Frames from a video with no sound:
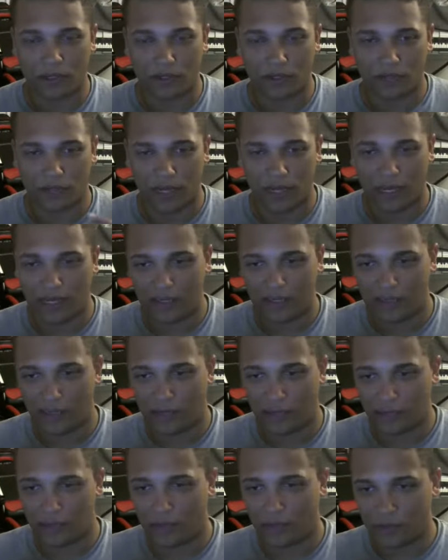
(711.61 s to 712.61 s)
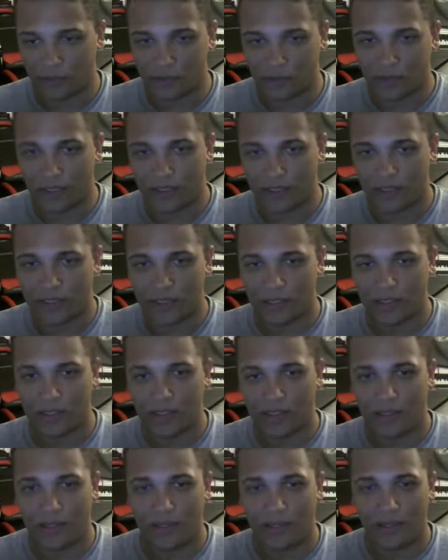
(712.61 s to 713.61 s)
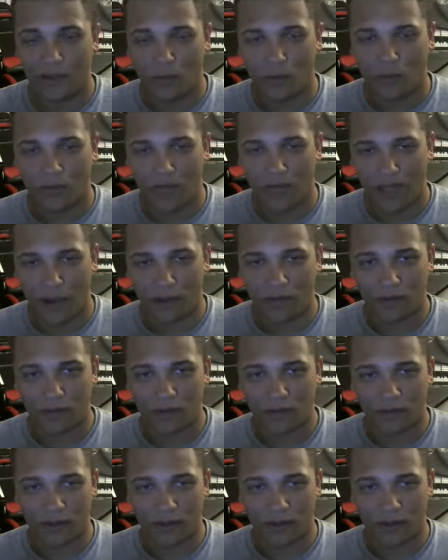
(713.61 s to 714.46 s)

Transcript: Do not upload your book without